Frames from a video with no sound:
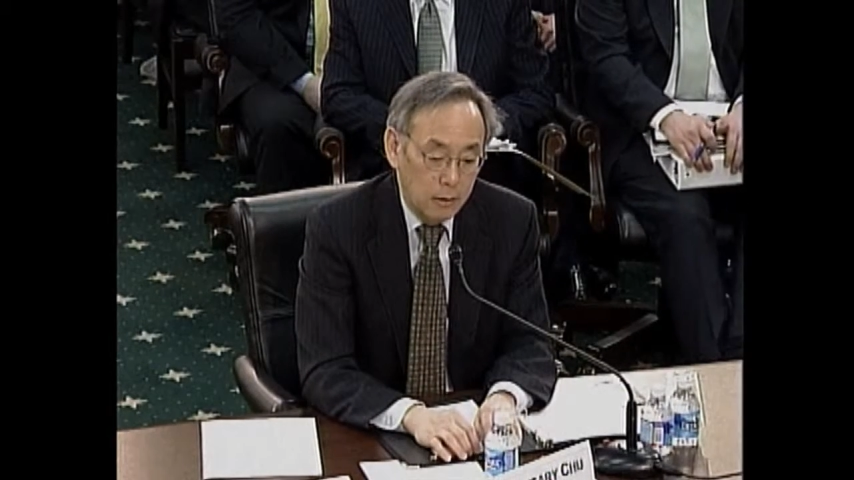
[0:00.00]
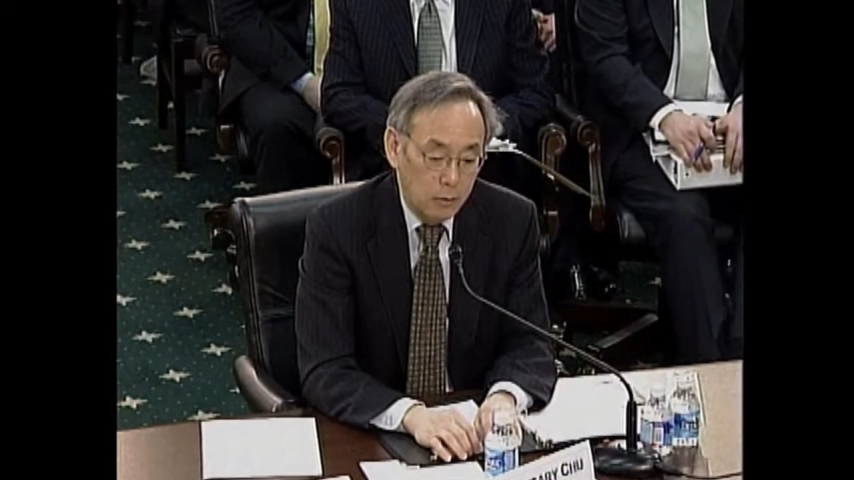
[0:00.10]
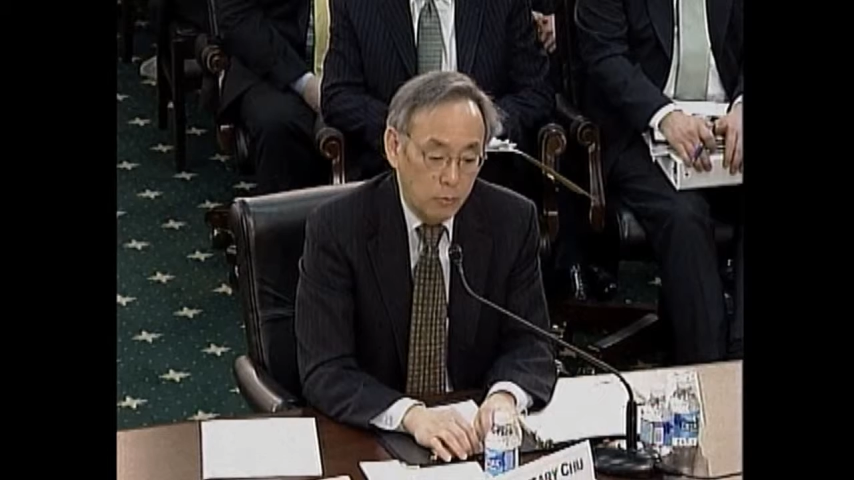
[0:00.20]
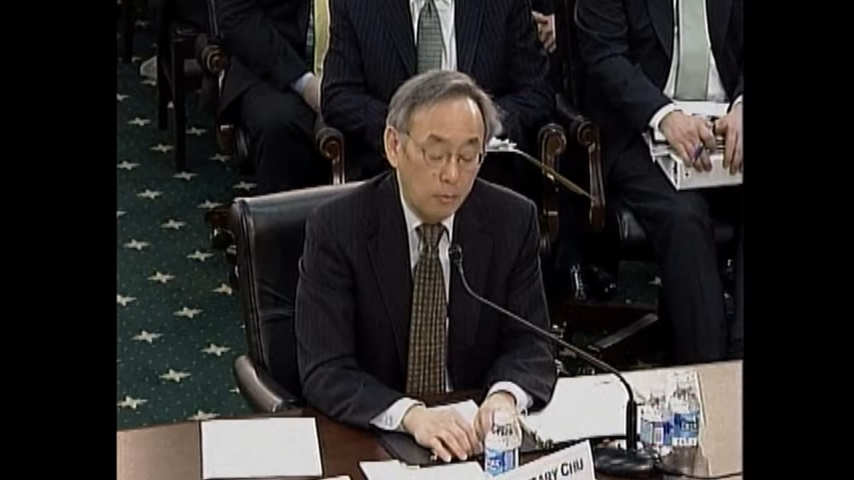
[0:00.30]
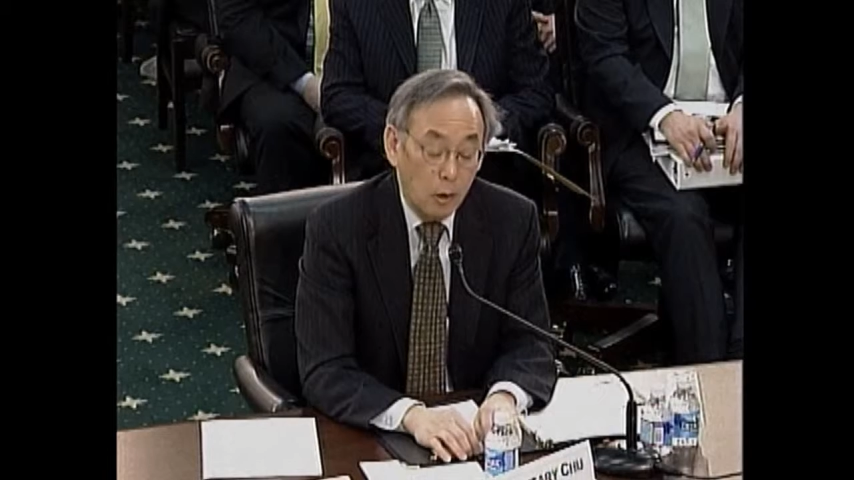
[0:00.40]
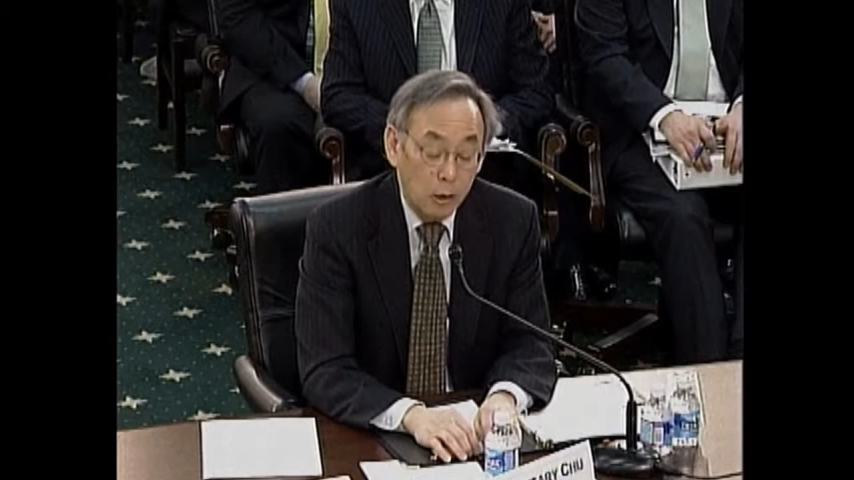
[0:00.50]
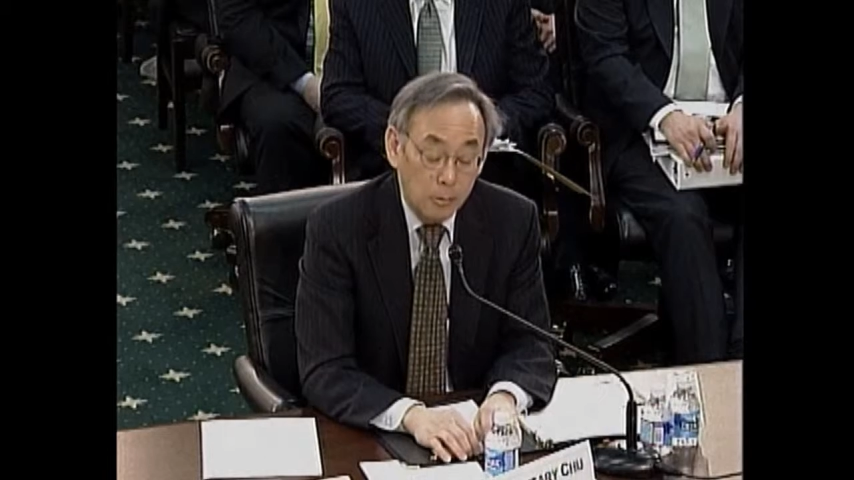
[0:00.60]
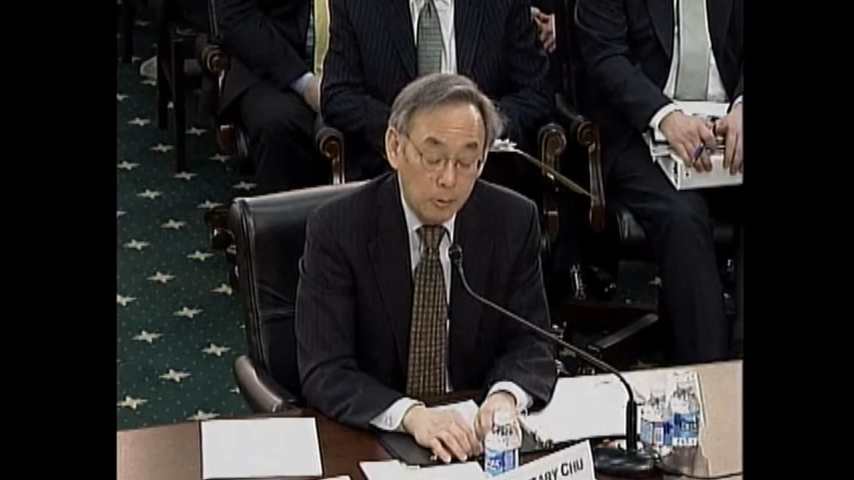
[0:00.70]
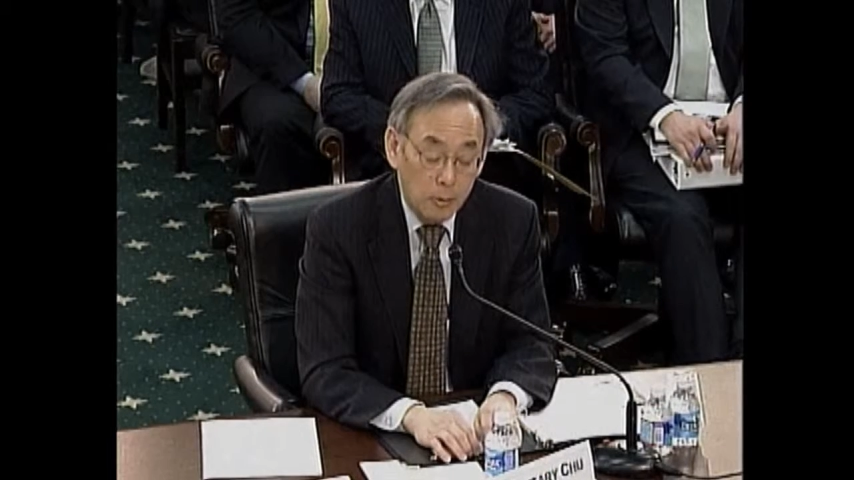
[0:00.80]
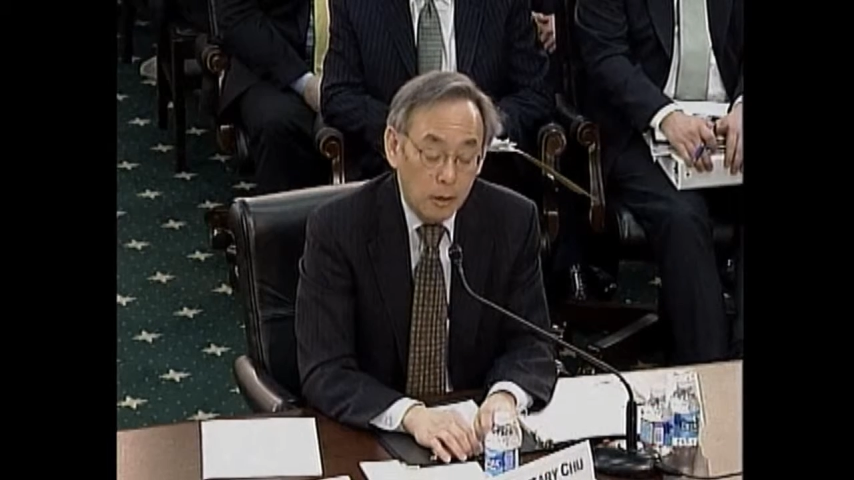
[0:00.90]

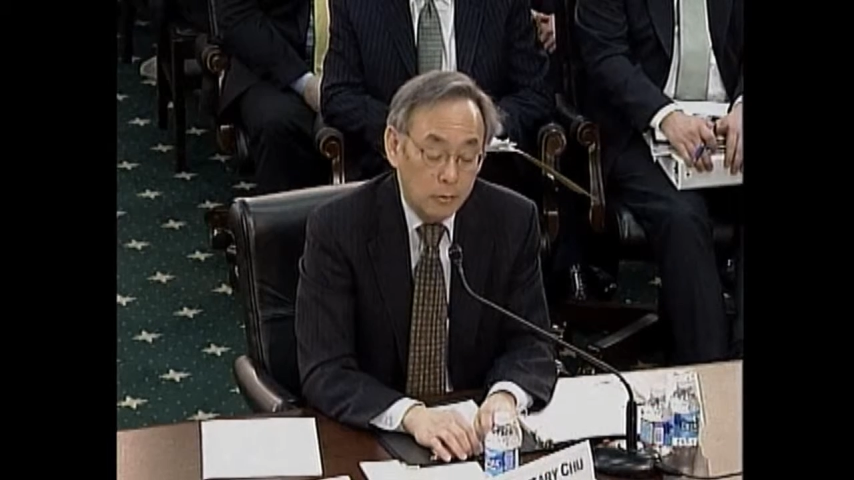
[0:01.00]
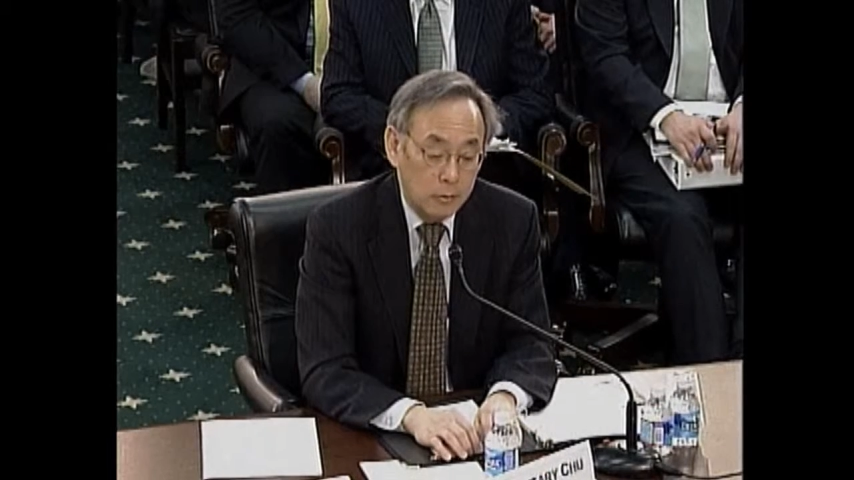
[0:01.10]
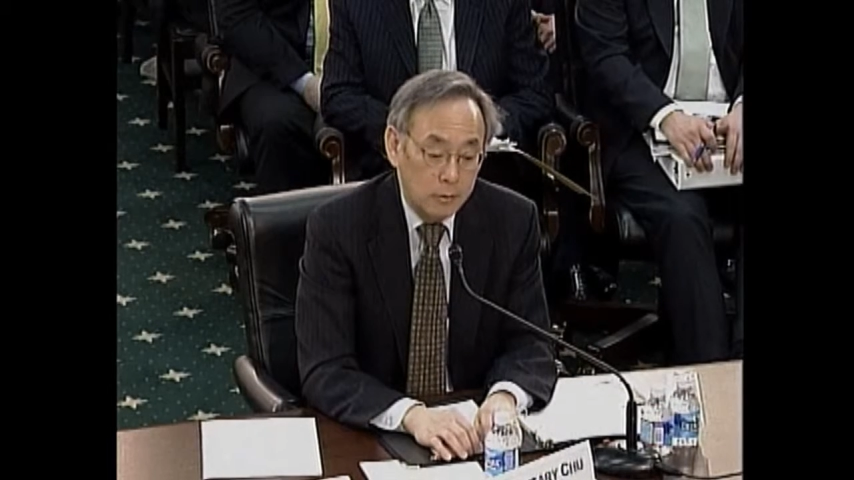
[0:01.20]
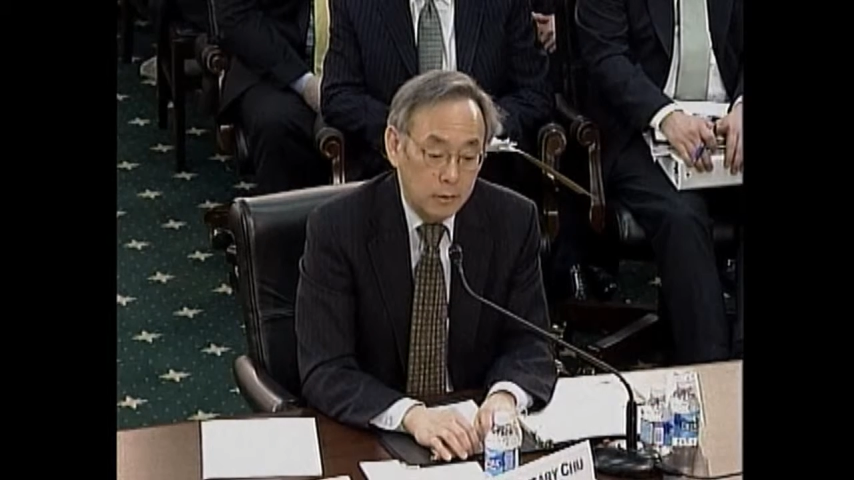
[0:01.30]
remarkable progress